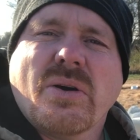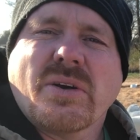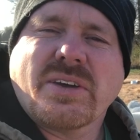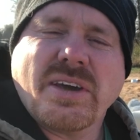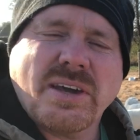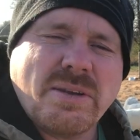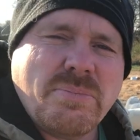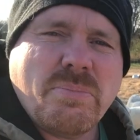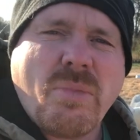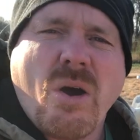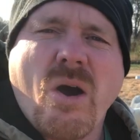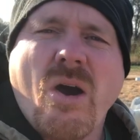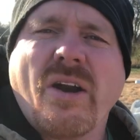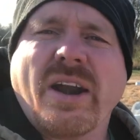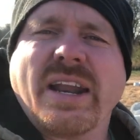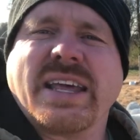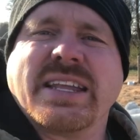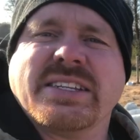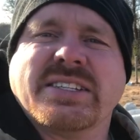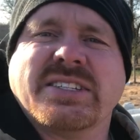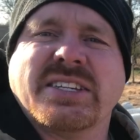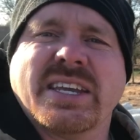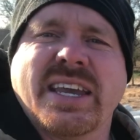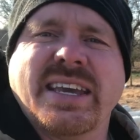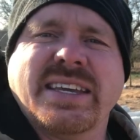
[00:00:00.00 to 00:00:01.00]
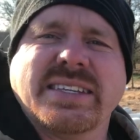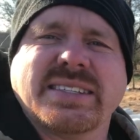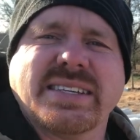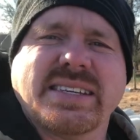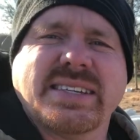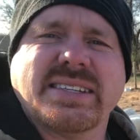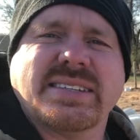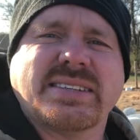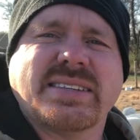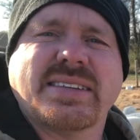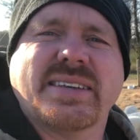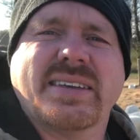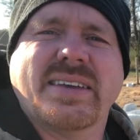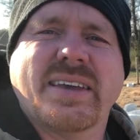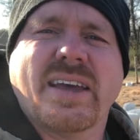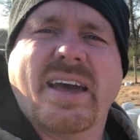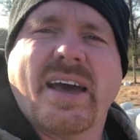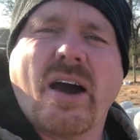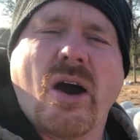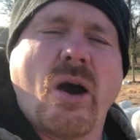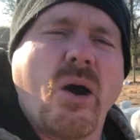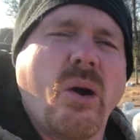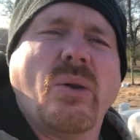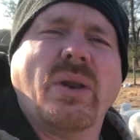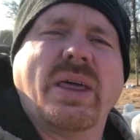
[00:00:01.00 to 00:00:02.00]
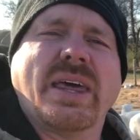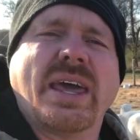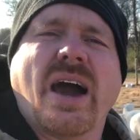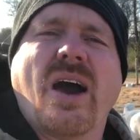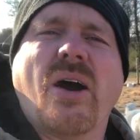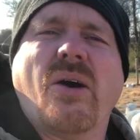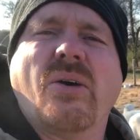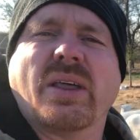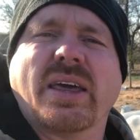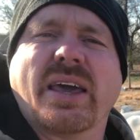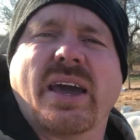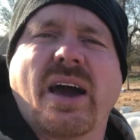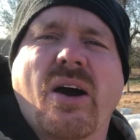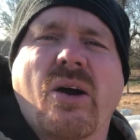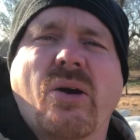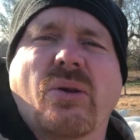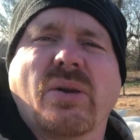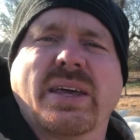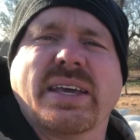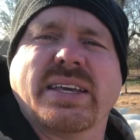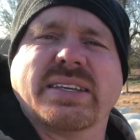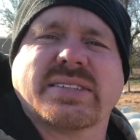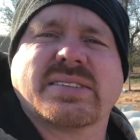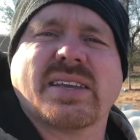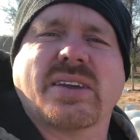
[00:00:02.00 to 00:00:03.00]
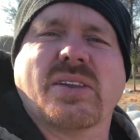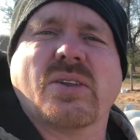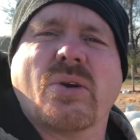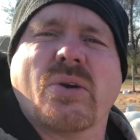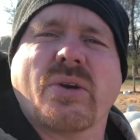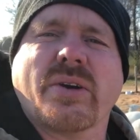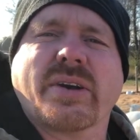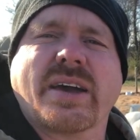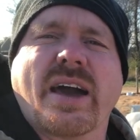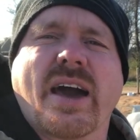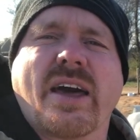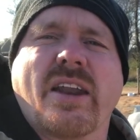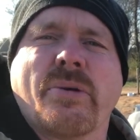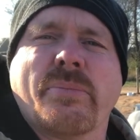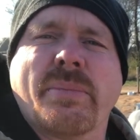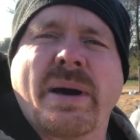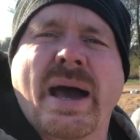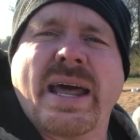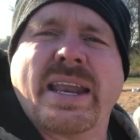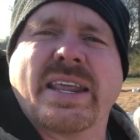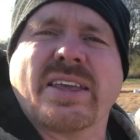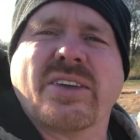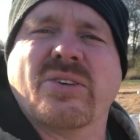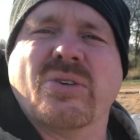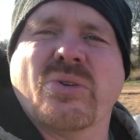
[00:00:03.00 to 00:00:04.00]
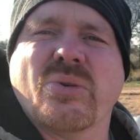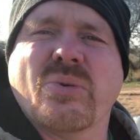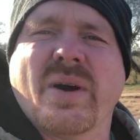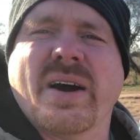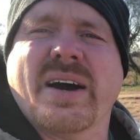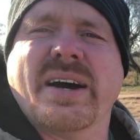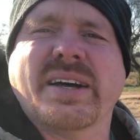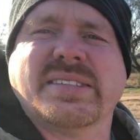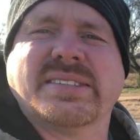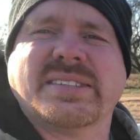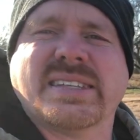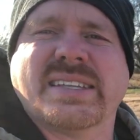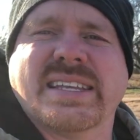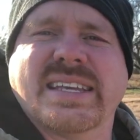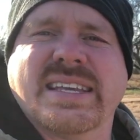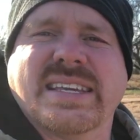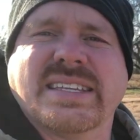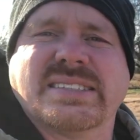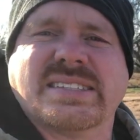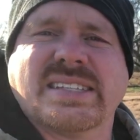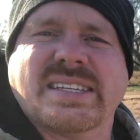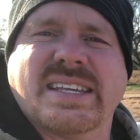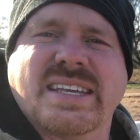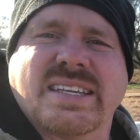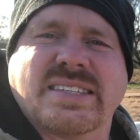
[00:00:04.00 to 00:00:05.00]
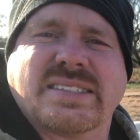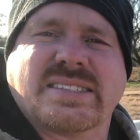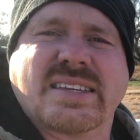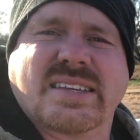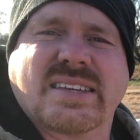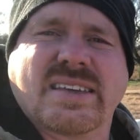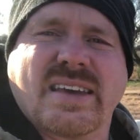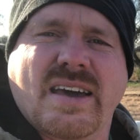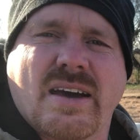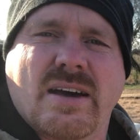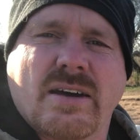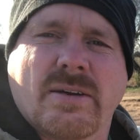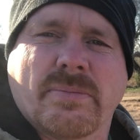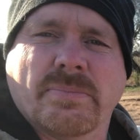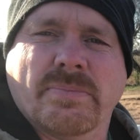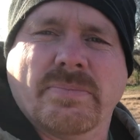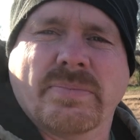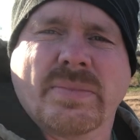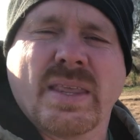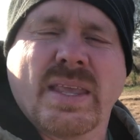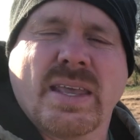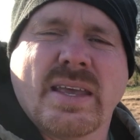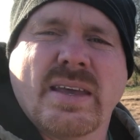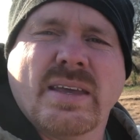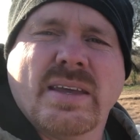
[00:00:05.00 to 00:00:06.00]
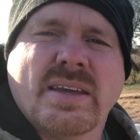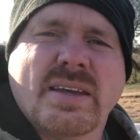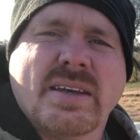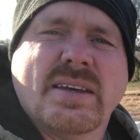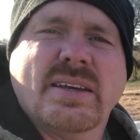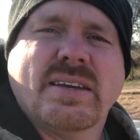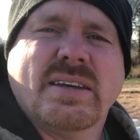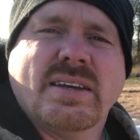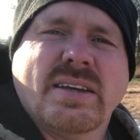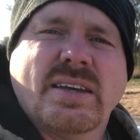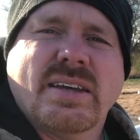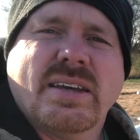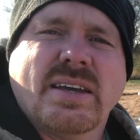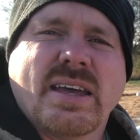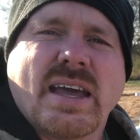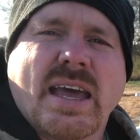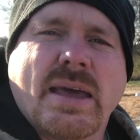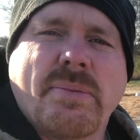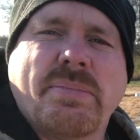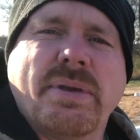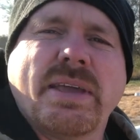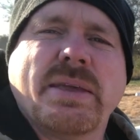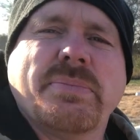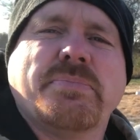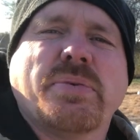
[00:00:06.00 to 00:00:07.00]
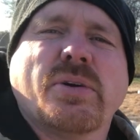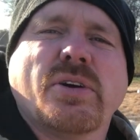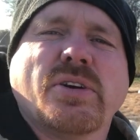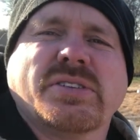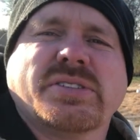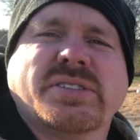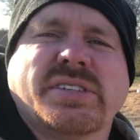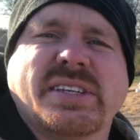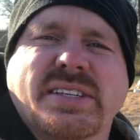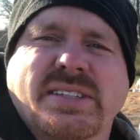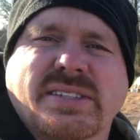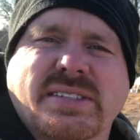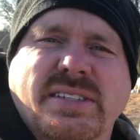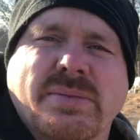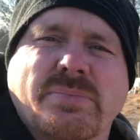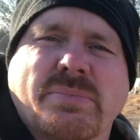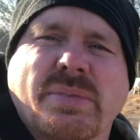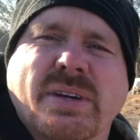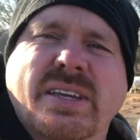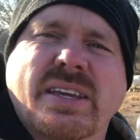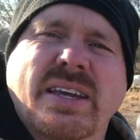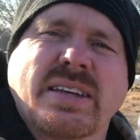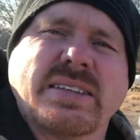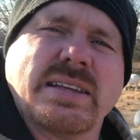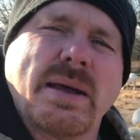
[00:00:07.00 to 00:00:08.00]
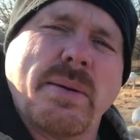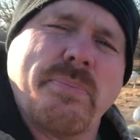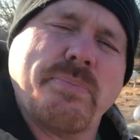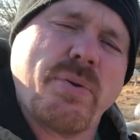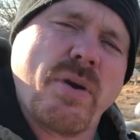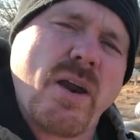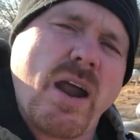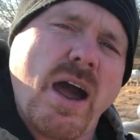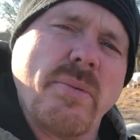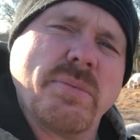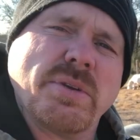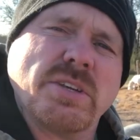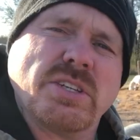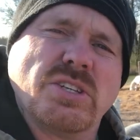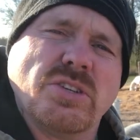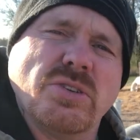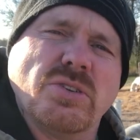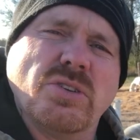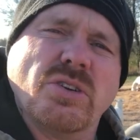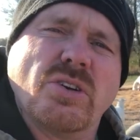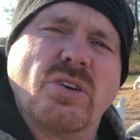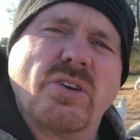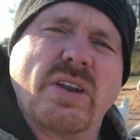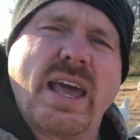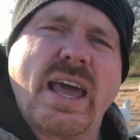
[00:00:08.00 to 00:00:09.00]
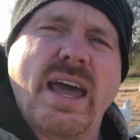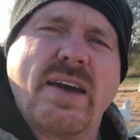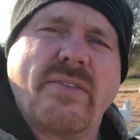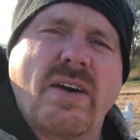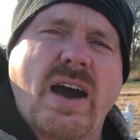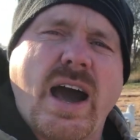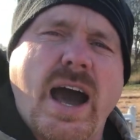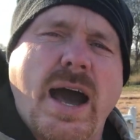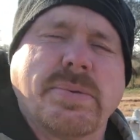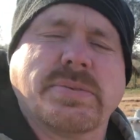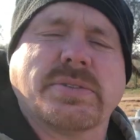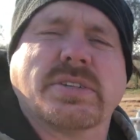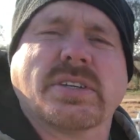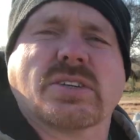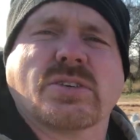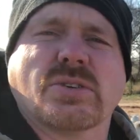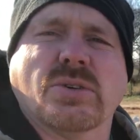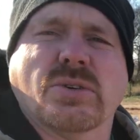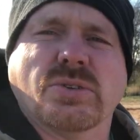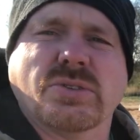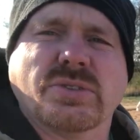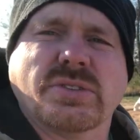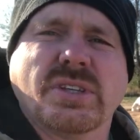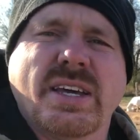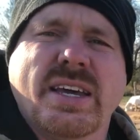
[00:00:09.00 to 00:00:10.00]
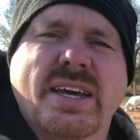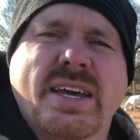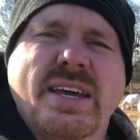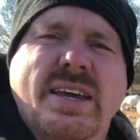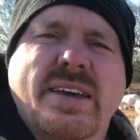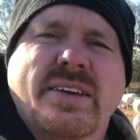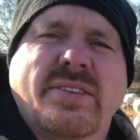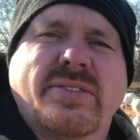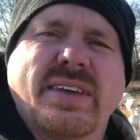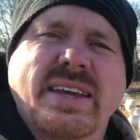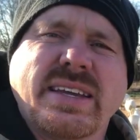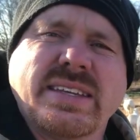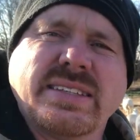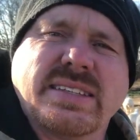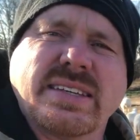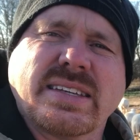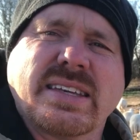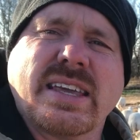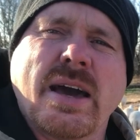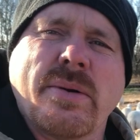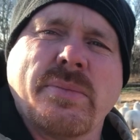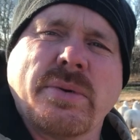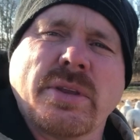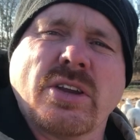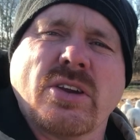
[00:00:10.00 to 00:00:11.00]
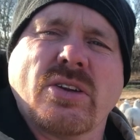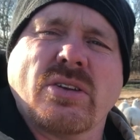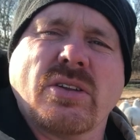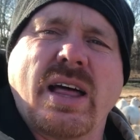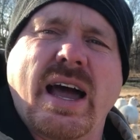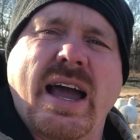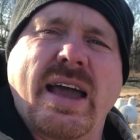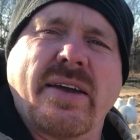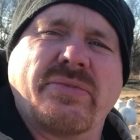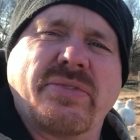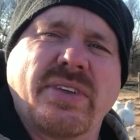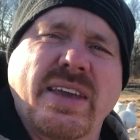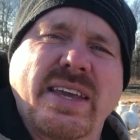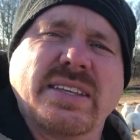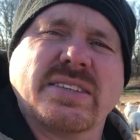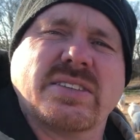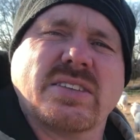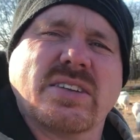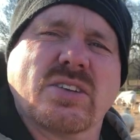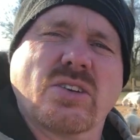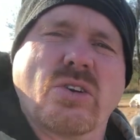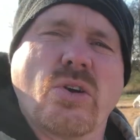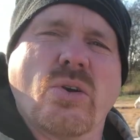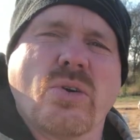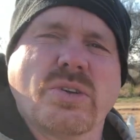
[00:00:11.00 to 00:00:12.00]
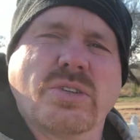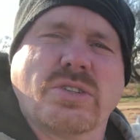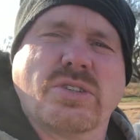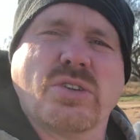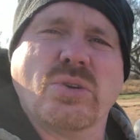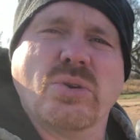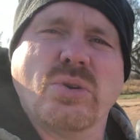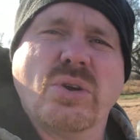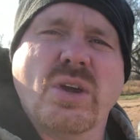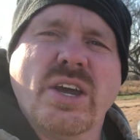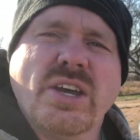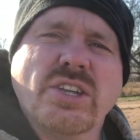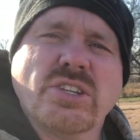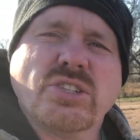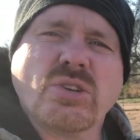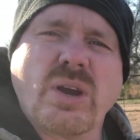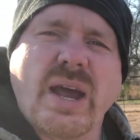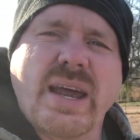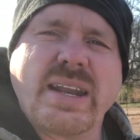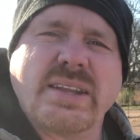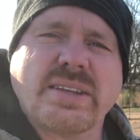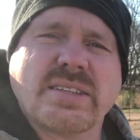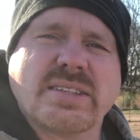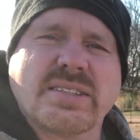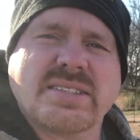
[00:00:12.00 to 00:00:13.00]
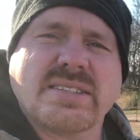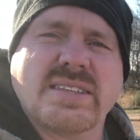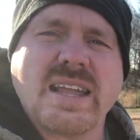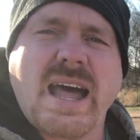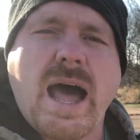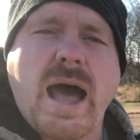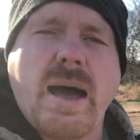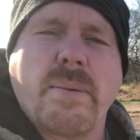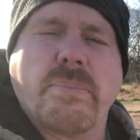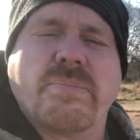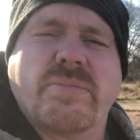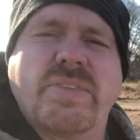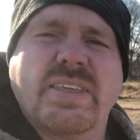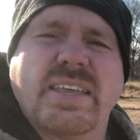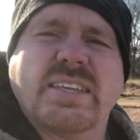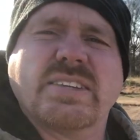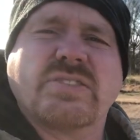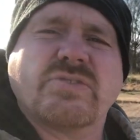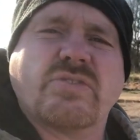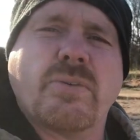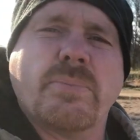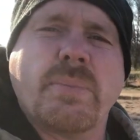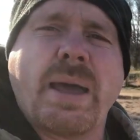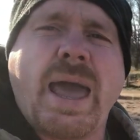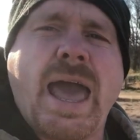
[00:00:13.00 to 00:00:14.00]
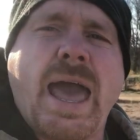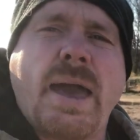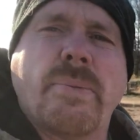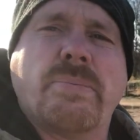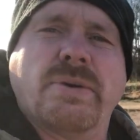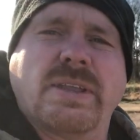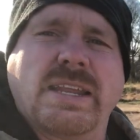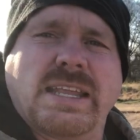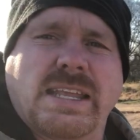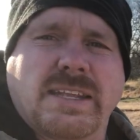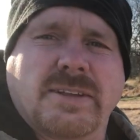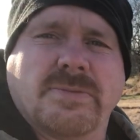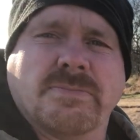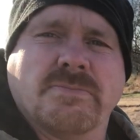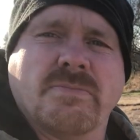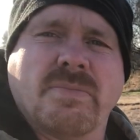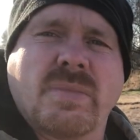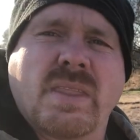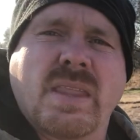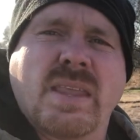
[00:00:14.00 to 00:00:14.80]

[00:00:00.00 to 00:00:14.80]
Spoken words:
"Good morning, Jesus. Holy, holy, holy is the Lord God Almighty who was and is to come." And be persistent because I promise you, you're going to have obstacles, things that come in your life, things that are going to try to stop this from happening.